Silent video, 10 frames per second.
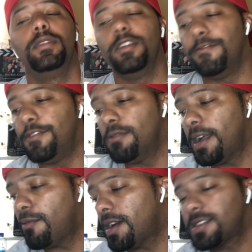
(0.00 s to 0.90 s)
if you
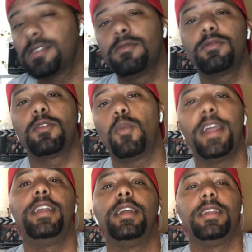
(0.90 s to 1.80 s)
ain't watched the, the
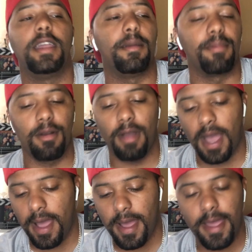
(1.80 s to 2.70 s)
weigh-in yet, bro,
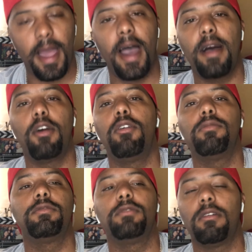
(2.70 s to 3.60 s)
I I
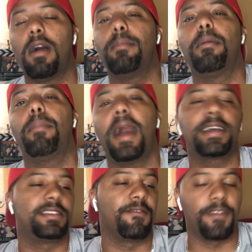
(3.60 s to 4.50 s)
don't, you know, I'm a
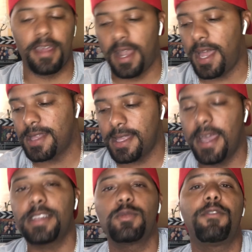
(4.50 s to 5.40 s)
boxing fan. I like the
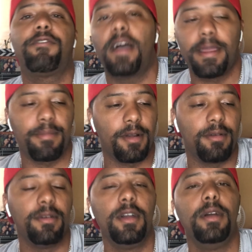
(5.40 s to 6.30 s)
actual fight, bro.